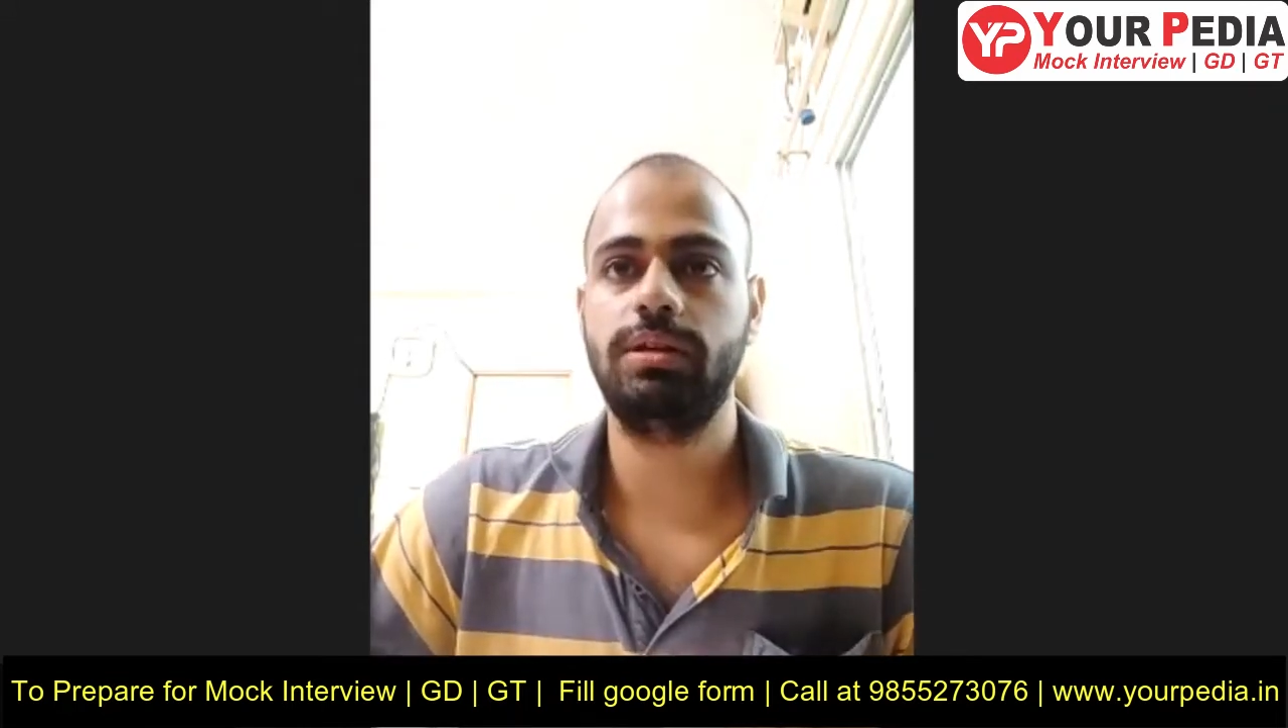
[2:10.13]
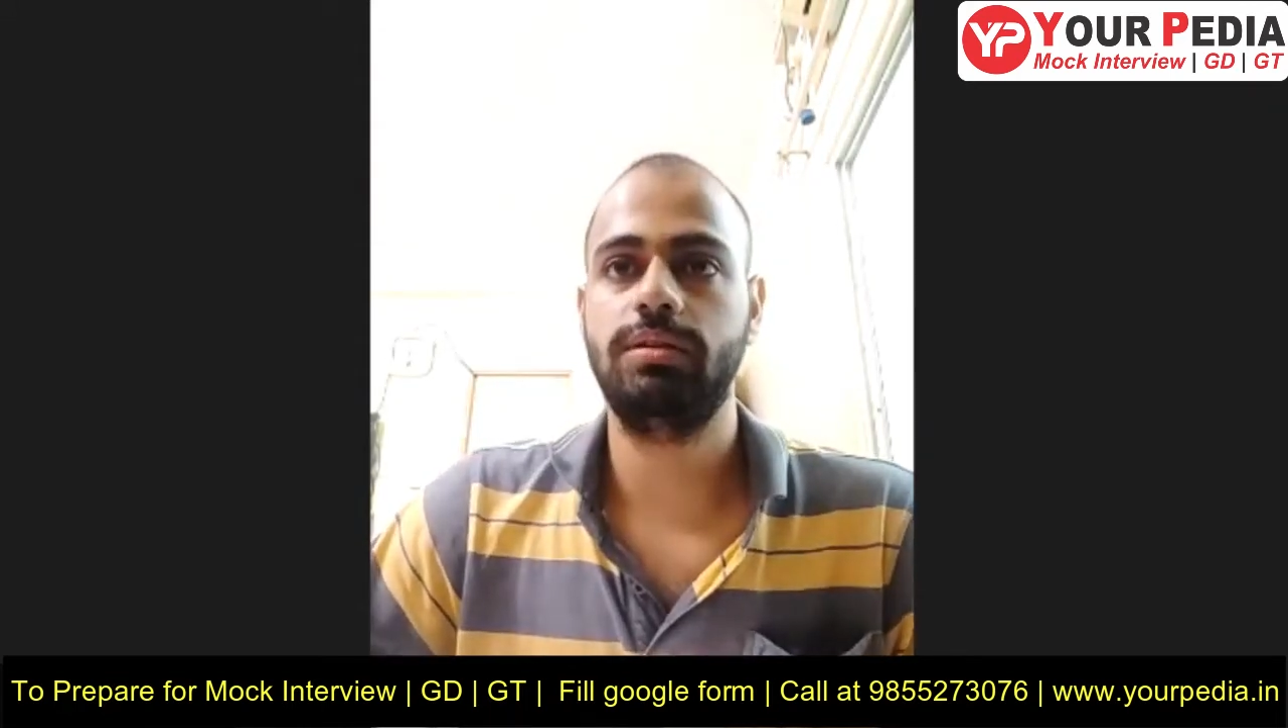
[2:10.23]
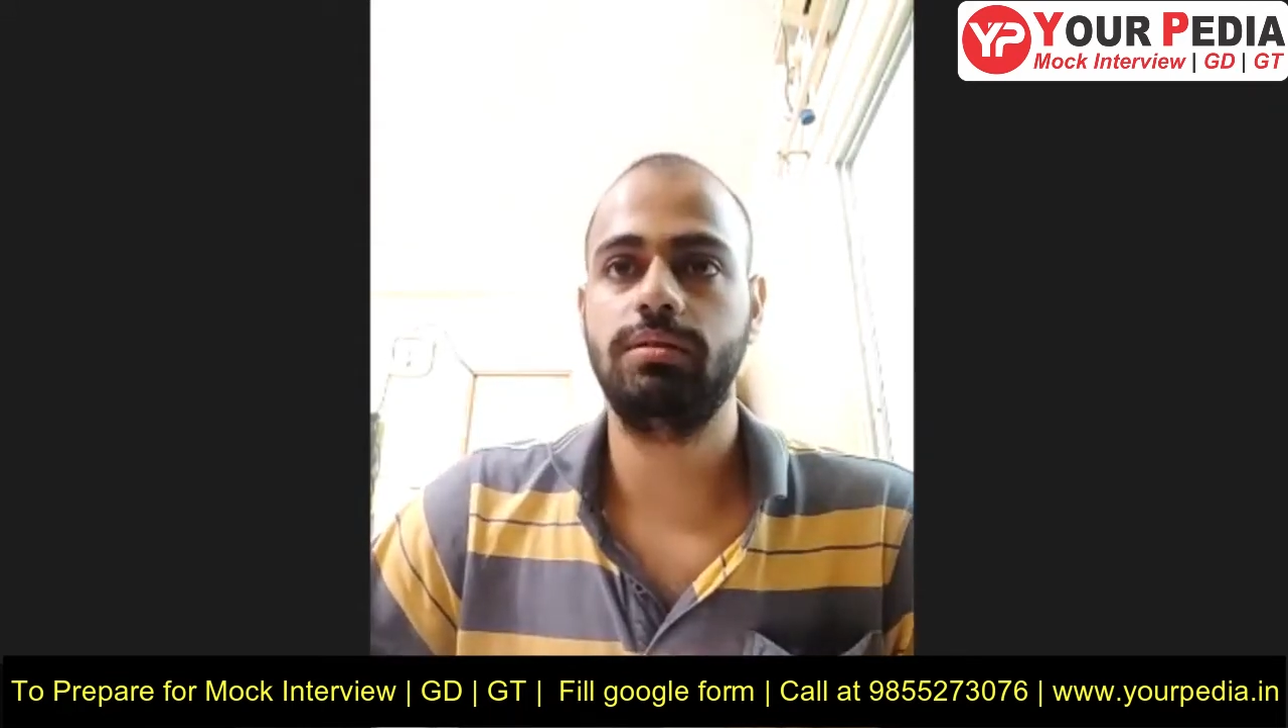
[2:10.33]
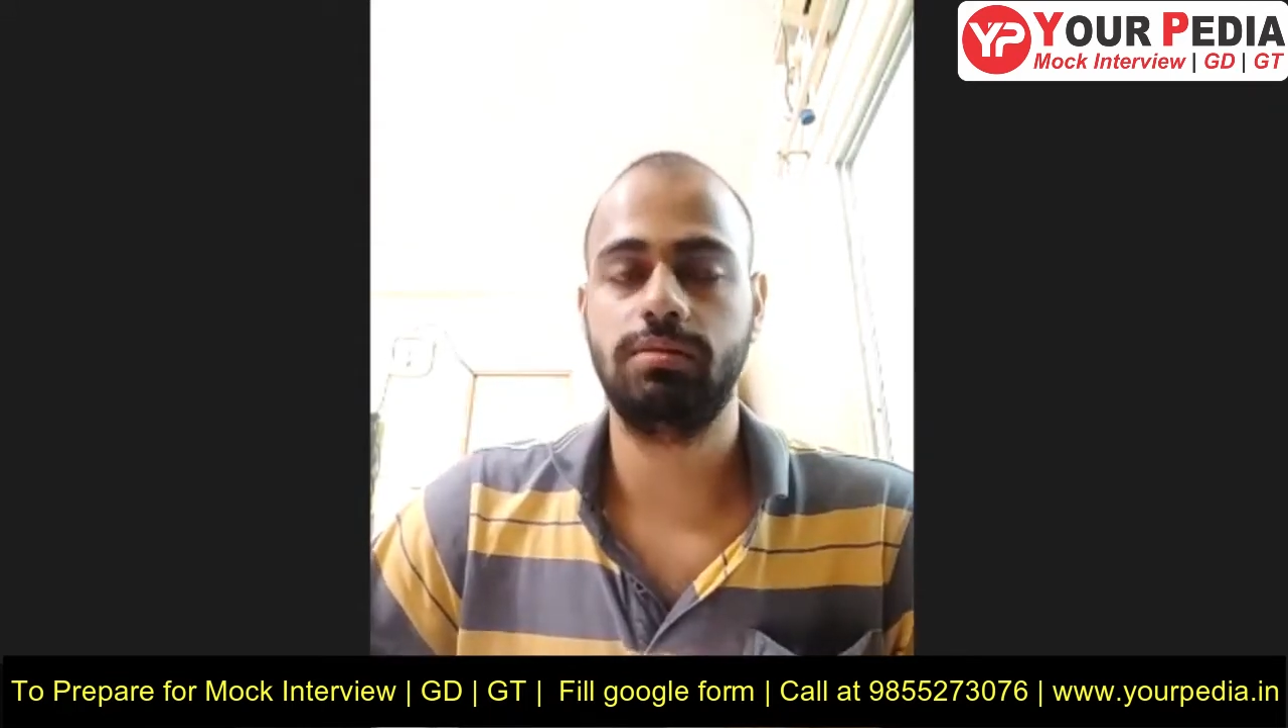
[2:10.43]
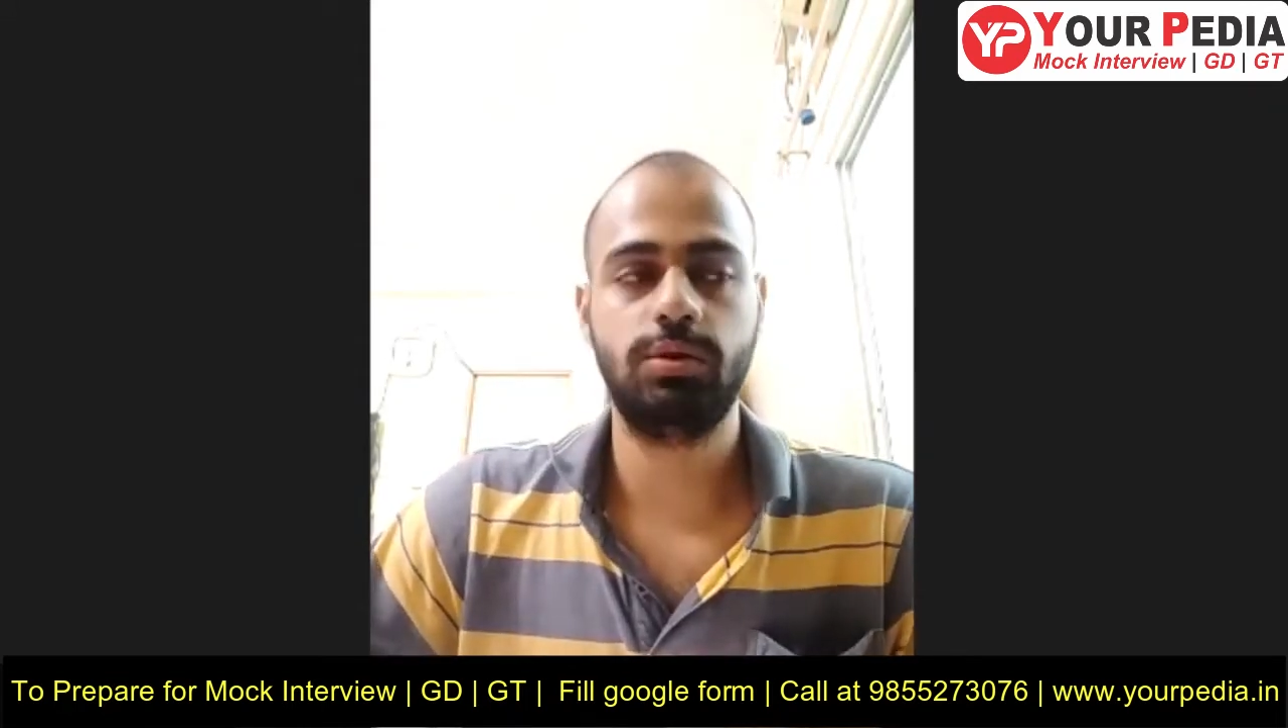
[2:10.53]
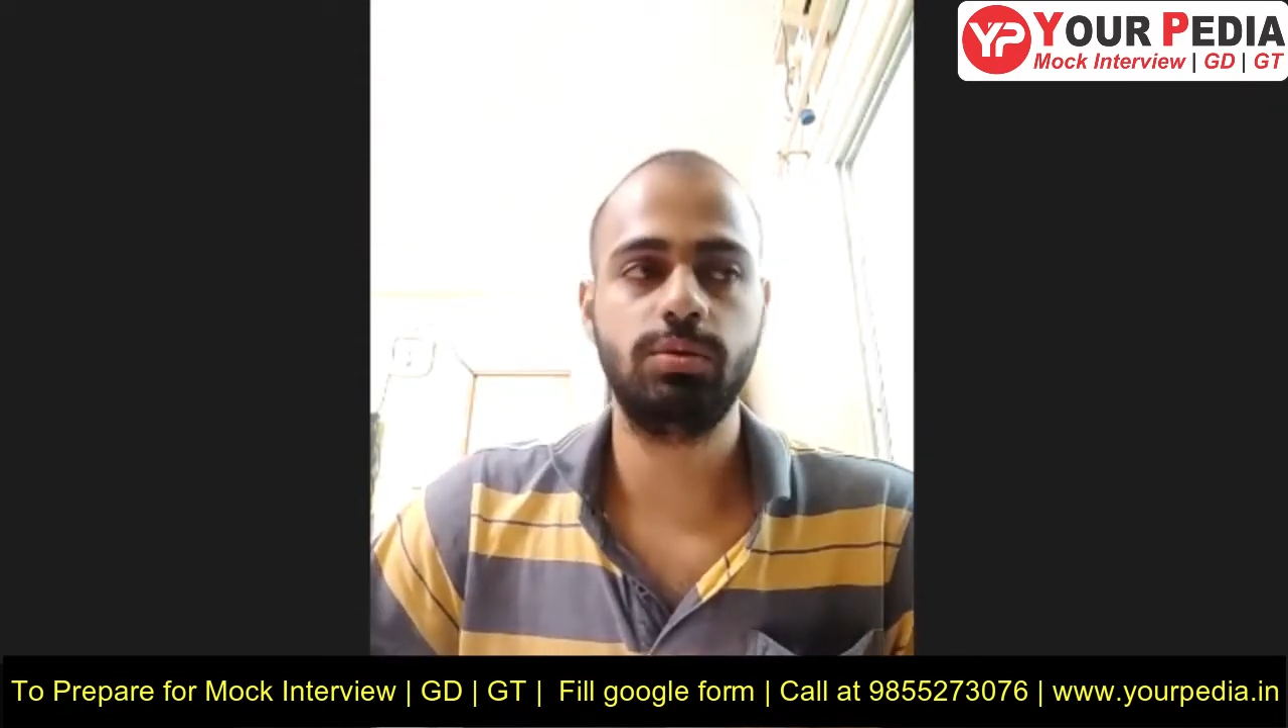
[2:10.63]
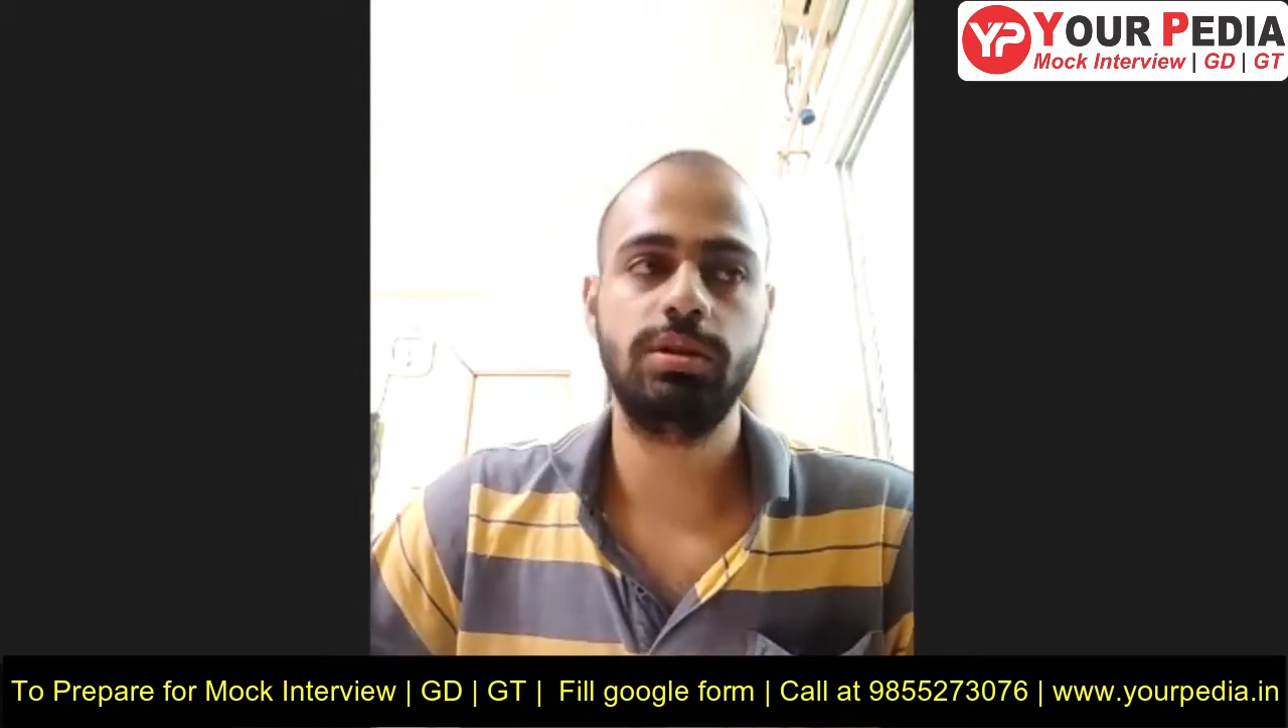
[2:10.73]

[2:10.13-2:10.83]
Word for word: the,